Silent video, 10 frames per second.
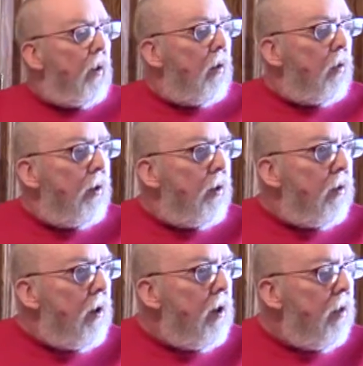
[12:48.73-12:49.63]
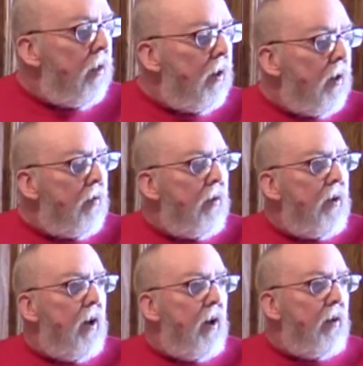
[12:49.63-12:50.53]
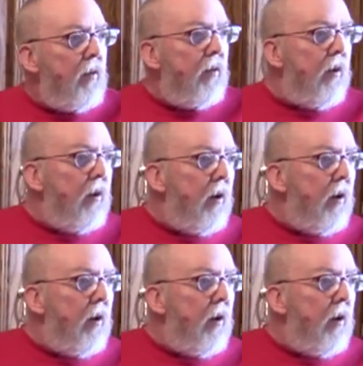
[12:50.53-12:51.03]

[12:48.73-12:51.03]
What do you think of the taste?